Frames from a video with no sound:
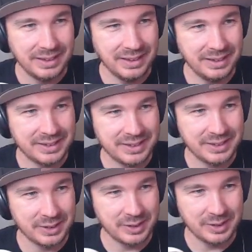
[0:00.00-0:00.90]

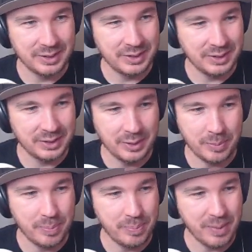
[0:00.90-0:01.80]
it's just a
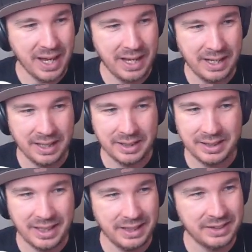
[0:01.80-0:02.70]
bad...
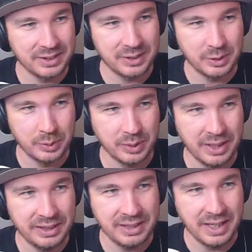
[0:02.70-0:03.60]
I just don't
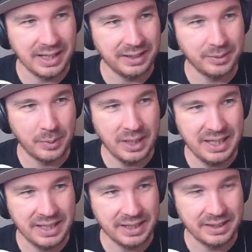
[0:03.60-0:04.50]
like that.
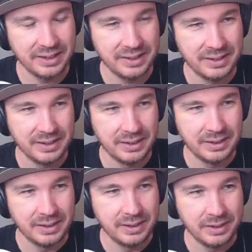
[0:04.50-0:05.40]
Why?
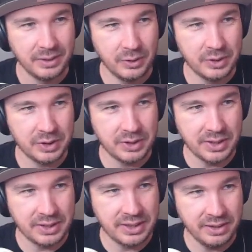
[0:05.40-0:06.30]
You're
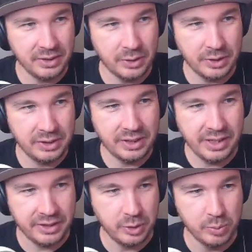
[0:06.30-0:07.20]
gonna
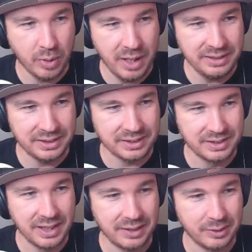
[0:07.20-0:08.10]
take 2 prizes
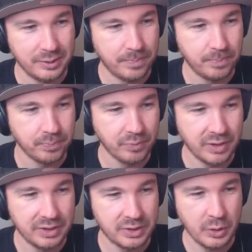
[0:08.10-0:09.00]
now.
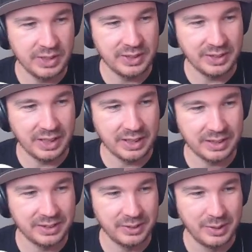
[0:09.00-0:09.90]
It's crazy that I
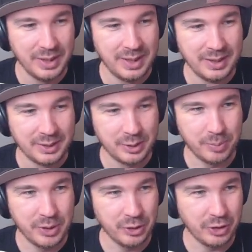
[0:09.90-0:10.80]
got the
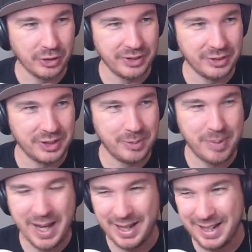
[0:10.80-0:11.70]
superior energy
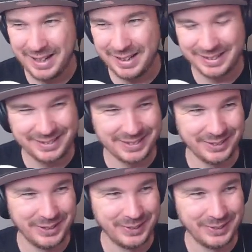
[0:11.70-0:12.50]
back too.